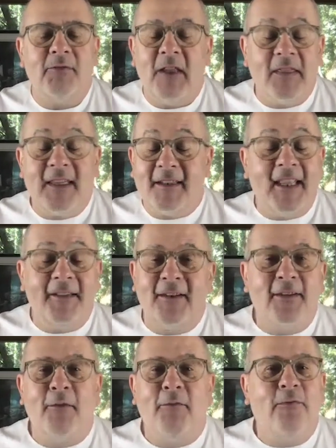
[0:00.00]
That's
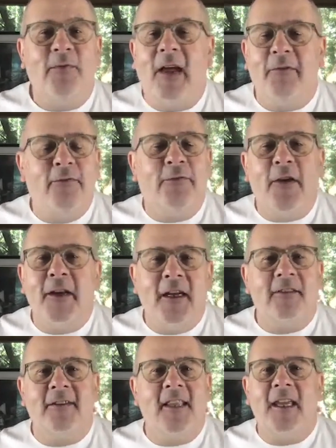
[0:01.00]
just the
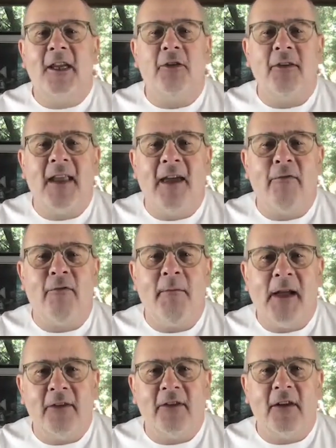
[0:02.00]
funniest thing you could ever
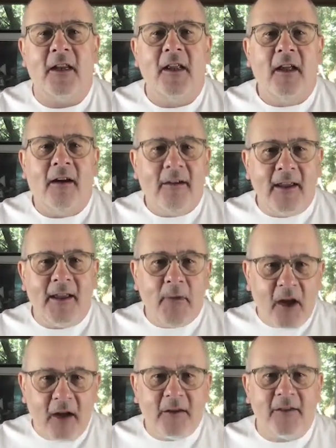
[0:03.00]
imagine. I am
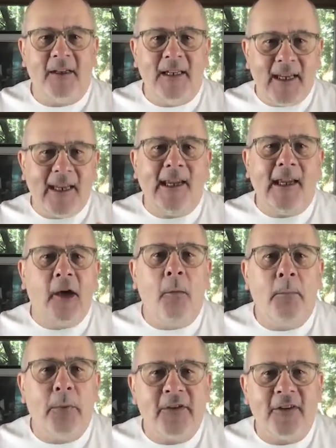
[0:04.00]
utterly
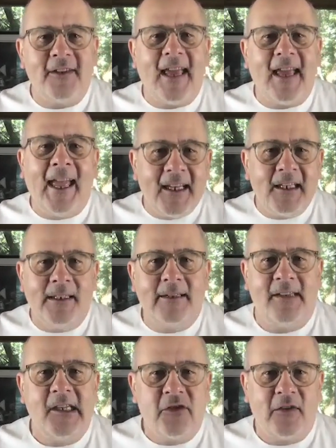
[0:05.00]
incompetent and
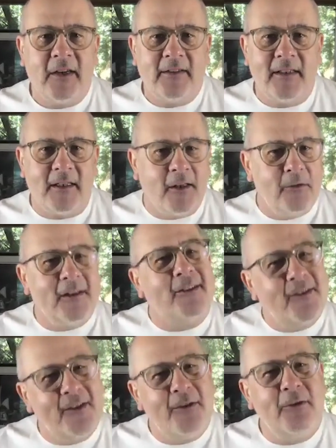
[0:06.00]
disinterested. Those are
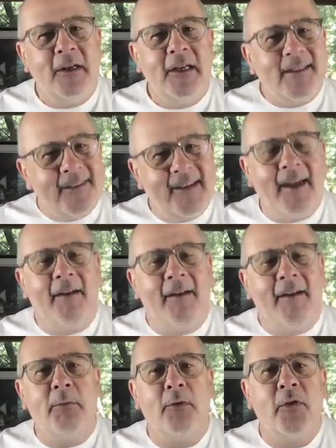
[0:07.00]
two
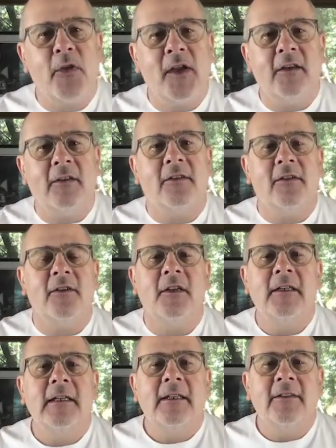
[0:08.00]
terrible things
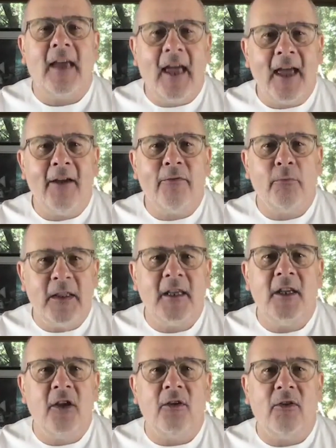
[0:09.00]
to have
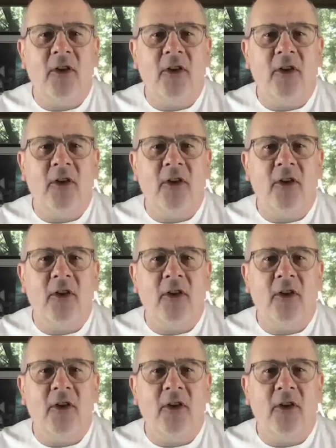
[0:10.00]
within you